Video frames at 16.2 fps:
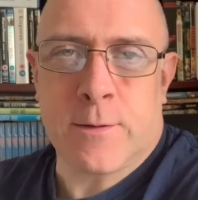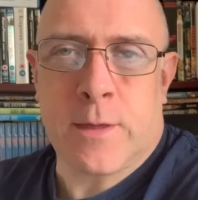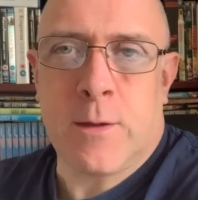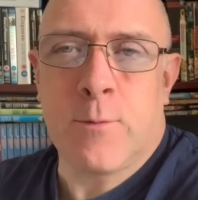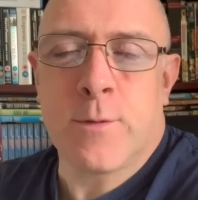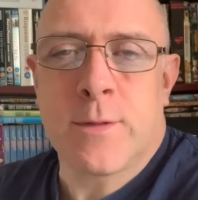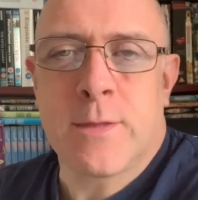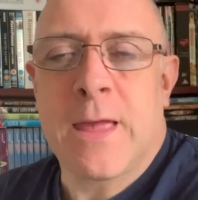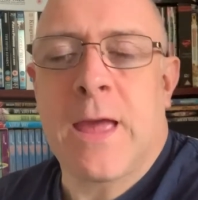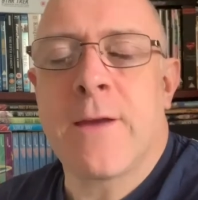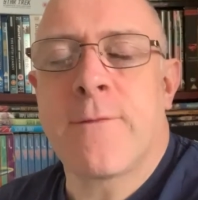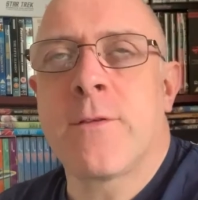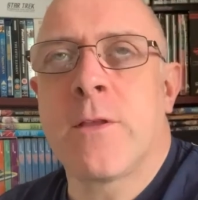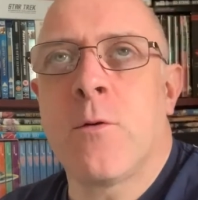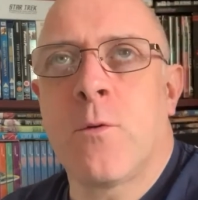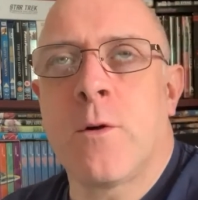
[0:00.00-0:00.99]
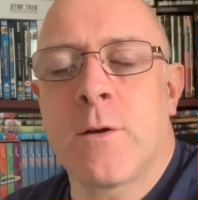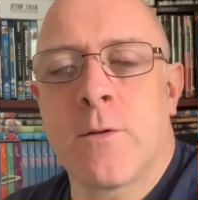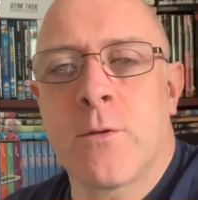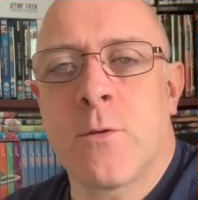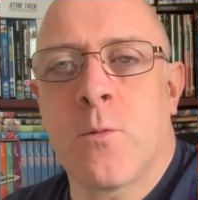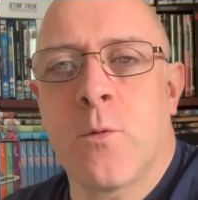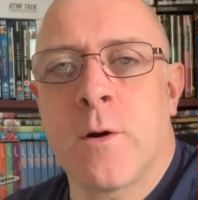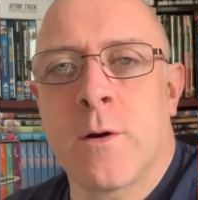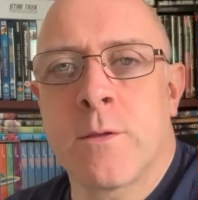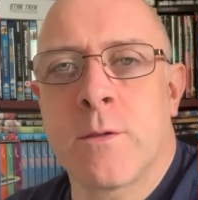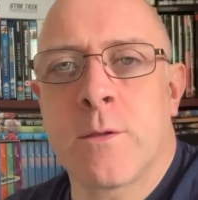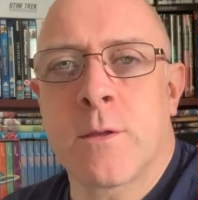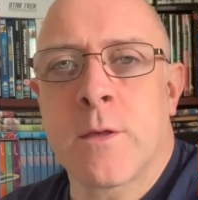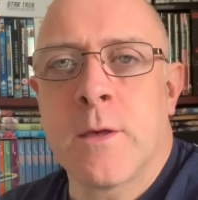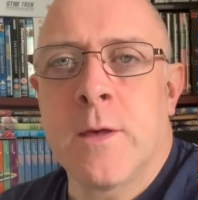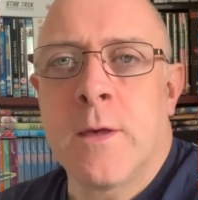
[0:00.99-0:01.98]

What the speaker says: He was definitely one of the ones